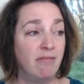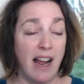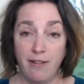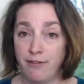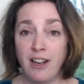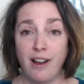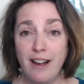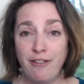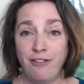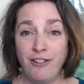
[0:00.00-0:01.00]
and for
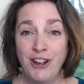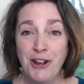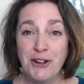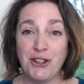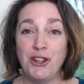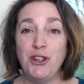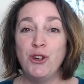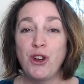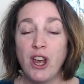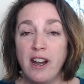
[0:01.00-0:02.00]
life so that
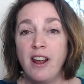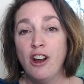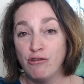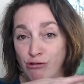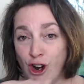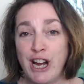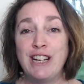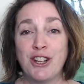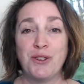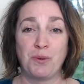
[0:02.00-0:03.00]
you can
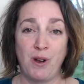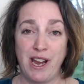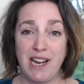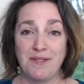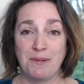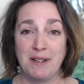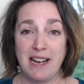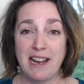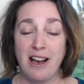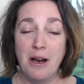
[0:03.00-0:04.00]
ride those waves when
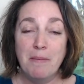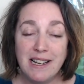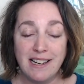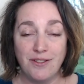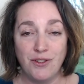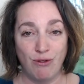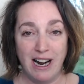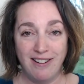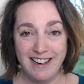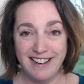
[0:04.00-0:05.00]
they come instead of
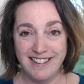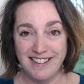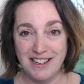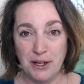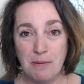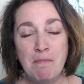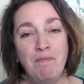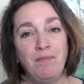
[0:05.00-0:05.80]
drowning under them.